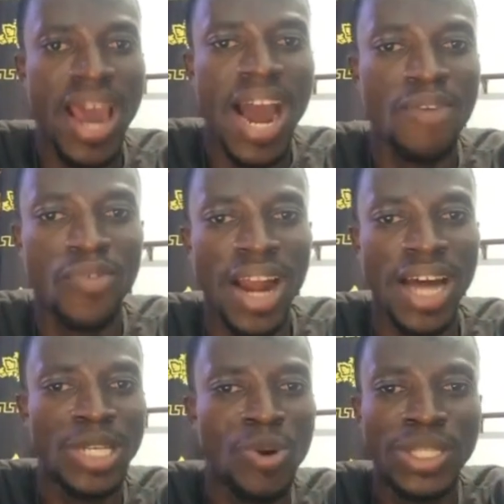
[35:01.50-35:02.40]
have
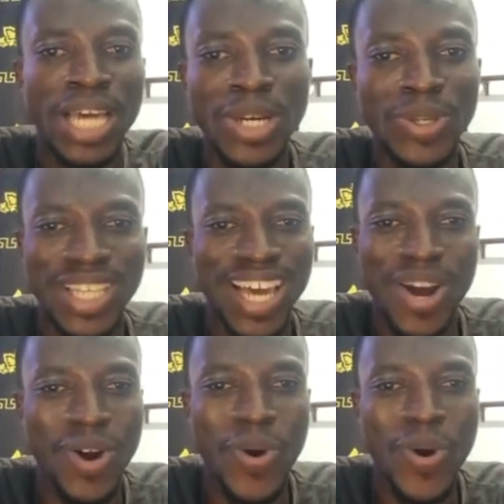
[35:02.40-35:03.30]
now, they will tell you, say,
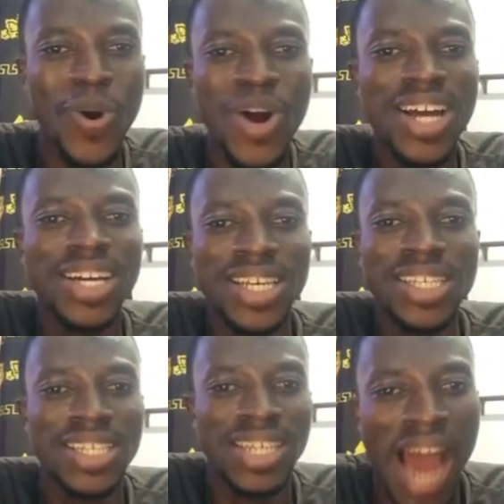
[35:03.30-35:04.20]
oh,
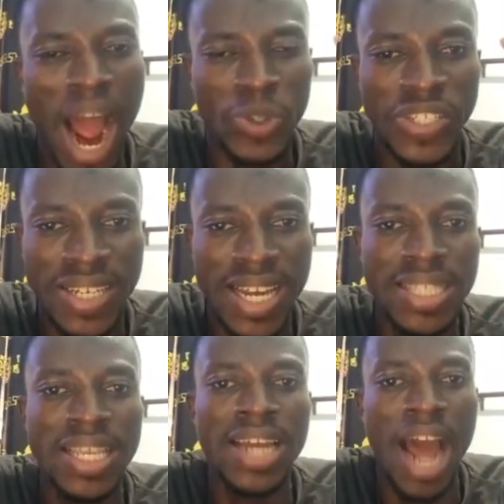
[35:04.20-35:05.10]
this is an
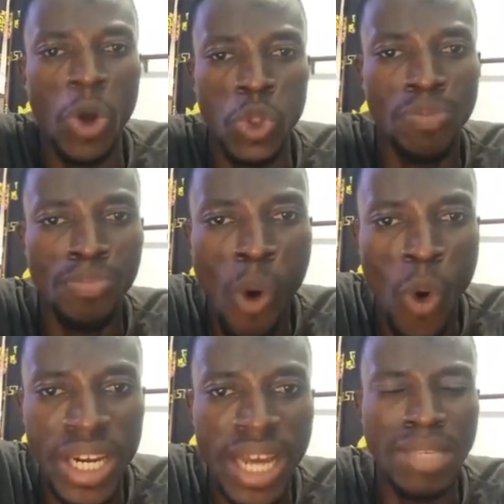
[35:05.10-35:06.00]
outdated,
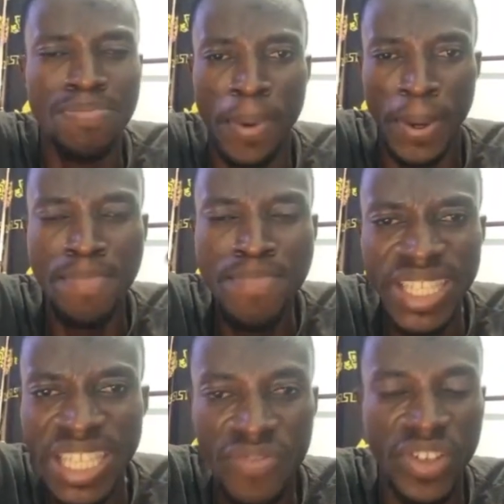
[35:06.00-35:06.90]
outmoded,
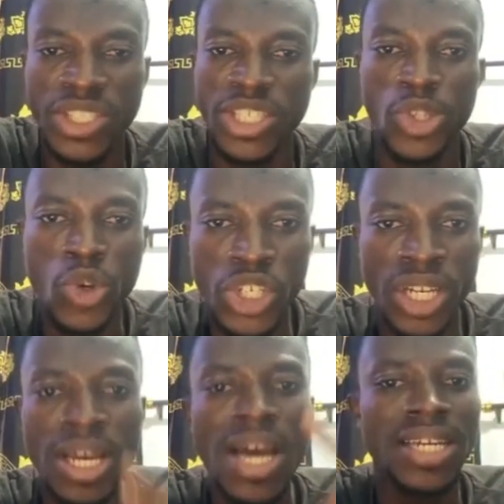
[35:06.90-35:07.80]
primitive
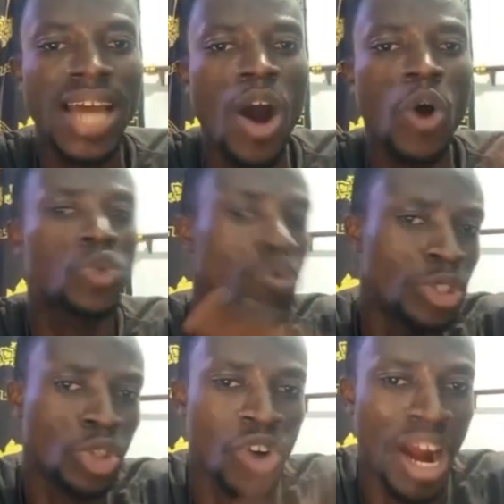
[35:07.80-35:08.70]
institution that ought to be
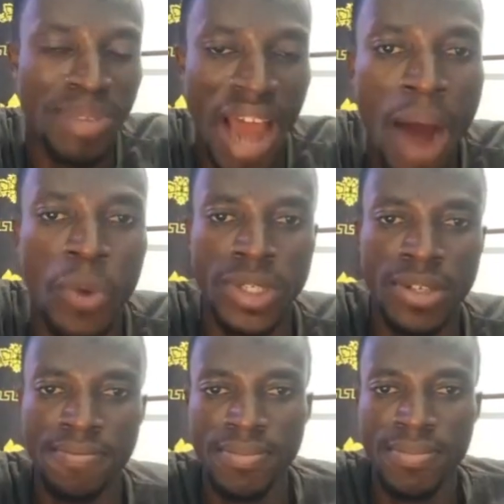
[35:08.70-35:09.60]
scrapped out.